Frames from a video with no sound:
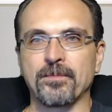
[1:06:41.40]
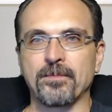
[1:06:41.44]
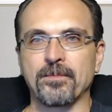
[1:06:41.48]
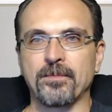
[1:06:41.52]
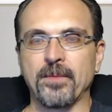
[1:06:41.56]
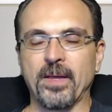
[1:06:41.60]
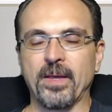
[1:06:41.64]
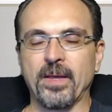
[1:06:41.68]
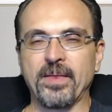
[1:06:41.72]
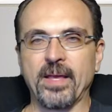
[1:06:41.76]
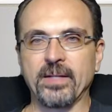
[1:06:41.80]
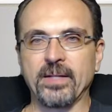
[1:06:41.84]

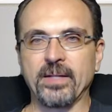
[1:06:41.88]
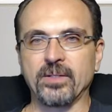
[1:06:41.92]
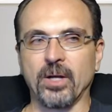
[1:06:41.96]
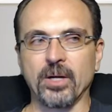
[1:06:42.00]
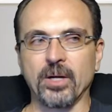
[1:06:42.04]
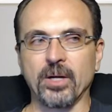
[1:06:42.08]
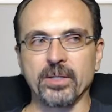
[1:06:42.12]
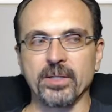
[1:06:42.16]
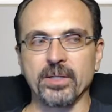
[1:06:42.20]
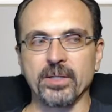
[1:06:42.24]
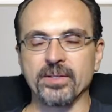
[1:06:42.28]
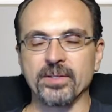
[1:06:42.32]
and that
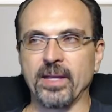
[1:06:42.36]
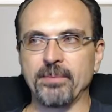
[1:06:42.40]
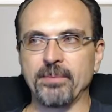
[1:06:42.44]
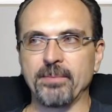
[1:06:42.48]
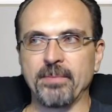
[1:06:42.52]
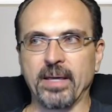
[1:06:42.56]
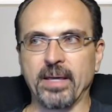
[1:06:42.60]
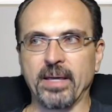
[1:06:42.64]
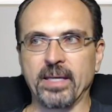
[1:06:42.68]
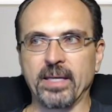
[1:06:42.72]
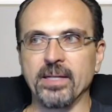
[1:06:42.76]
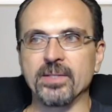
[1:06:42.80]
darkness, that
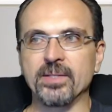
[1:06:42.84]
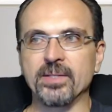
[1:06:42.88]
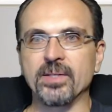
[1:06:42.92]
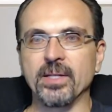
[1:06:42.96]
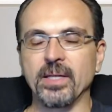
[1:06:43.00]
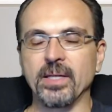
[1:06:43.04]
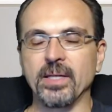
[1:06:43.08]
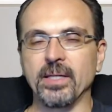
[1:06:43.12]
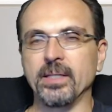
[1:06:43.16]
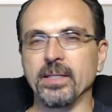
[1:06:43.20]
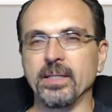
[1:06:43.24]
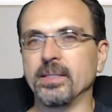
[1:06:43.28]

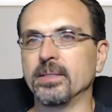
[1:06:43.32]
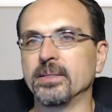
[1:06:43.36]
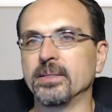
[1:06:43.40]
mechanicity,